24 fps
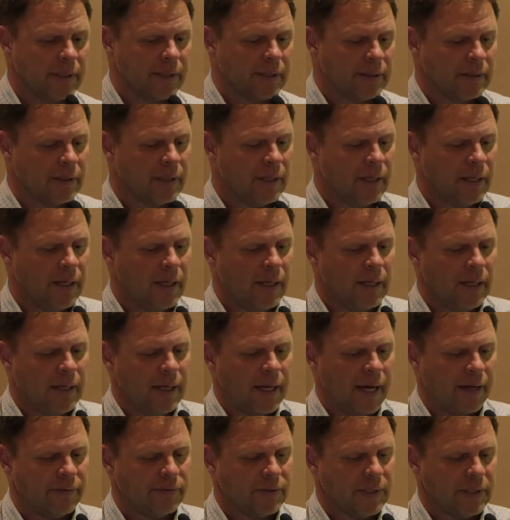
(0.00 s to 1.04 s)
And
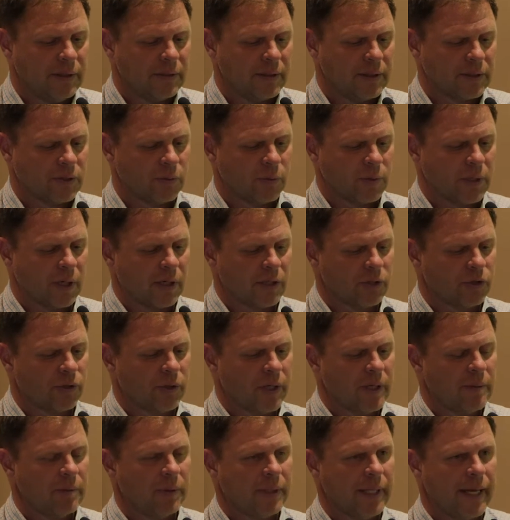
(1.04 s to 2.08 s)
I've seen this with our
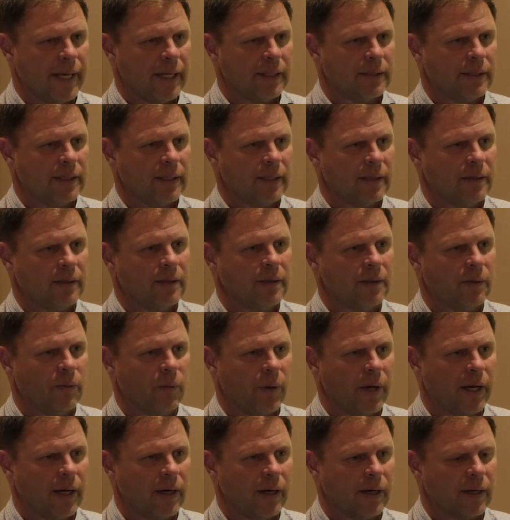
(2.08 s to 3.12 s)
tree planting,
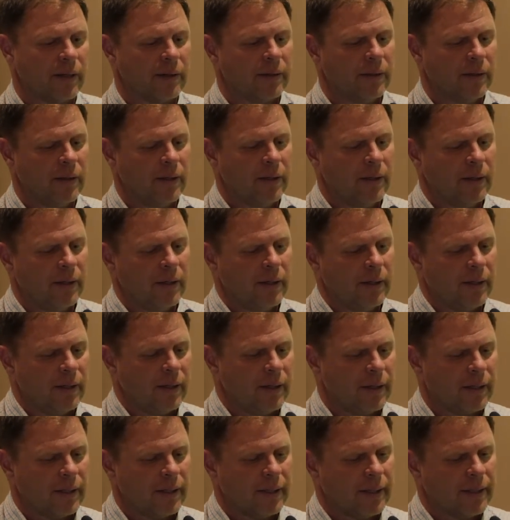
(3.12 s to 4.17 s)
where
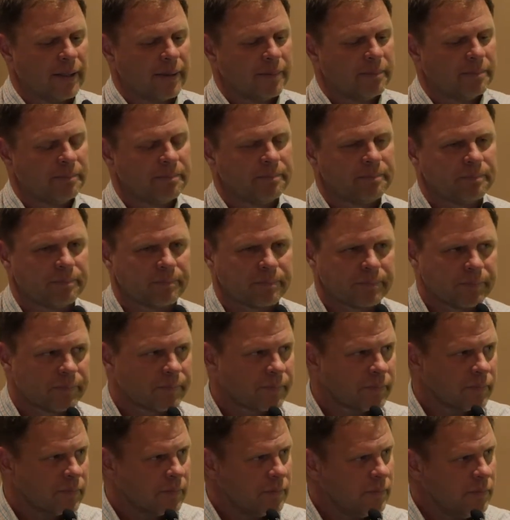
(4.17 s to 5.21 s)

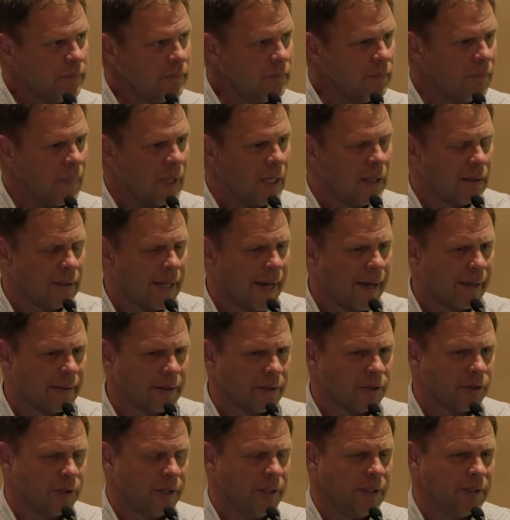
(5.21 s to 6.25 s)
a lot of
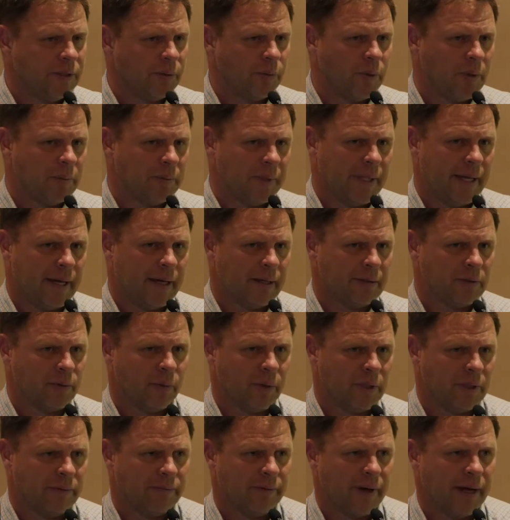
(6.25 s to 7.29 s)
the trees that we planted
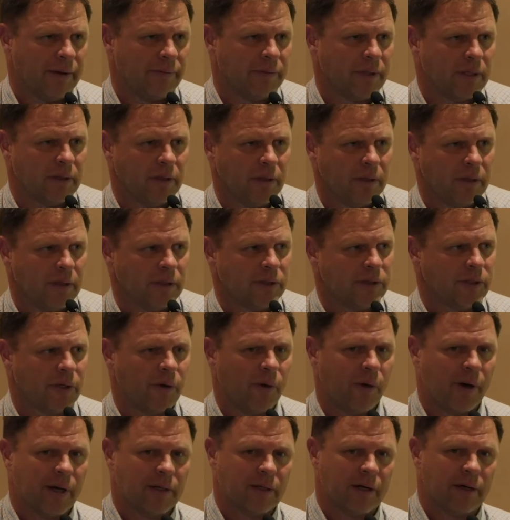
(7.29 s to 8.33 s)
25, 30 years
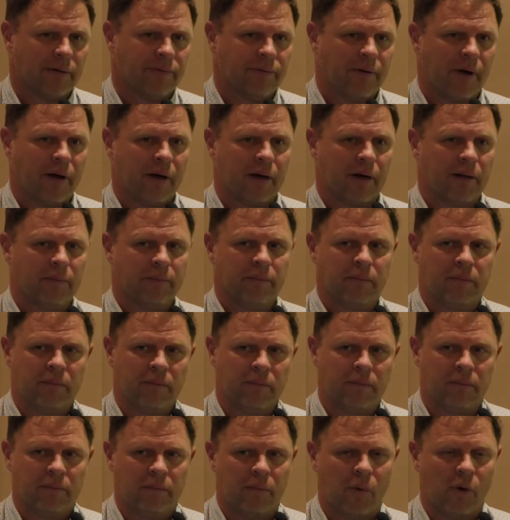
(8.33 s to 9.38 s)
ago on our
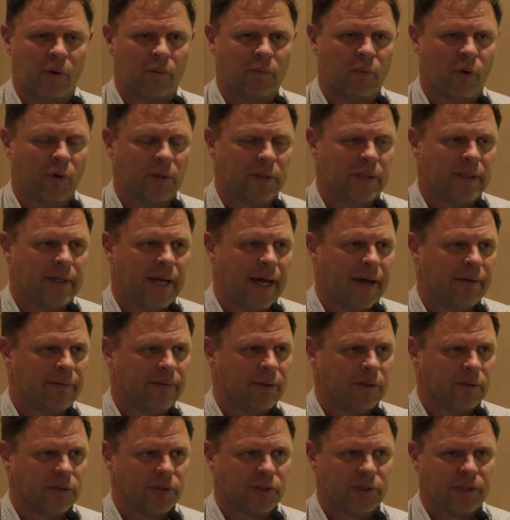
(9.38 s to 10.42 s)
farm, more than
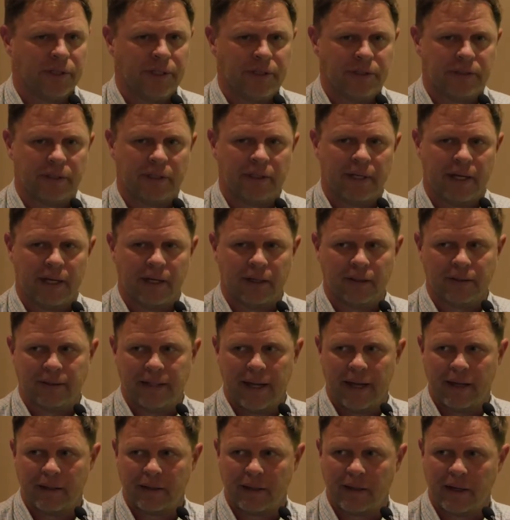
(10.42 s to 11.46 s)
half of those trees today are
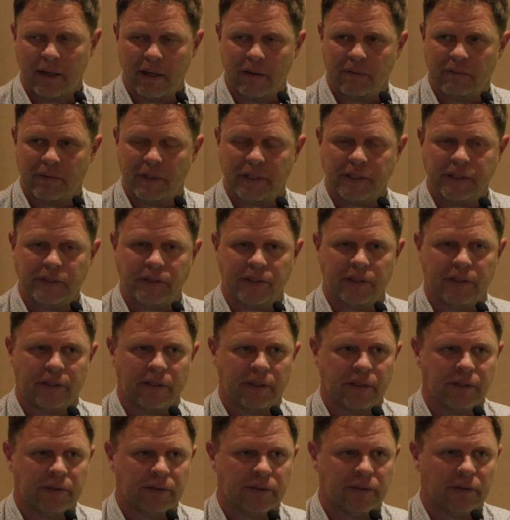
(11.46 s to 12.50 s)
dead or have very
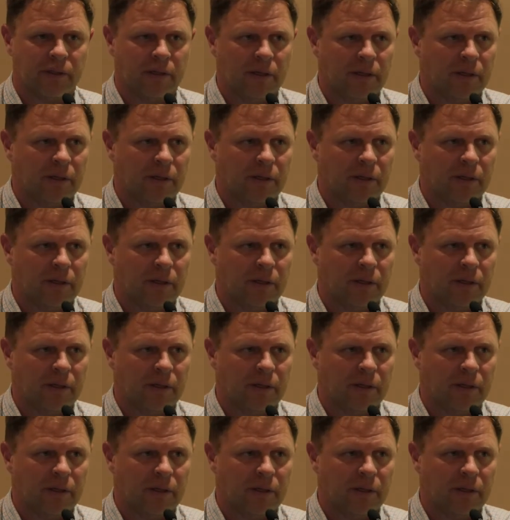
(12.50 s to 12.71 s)
serious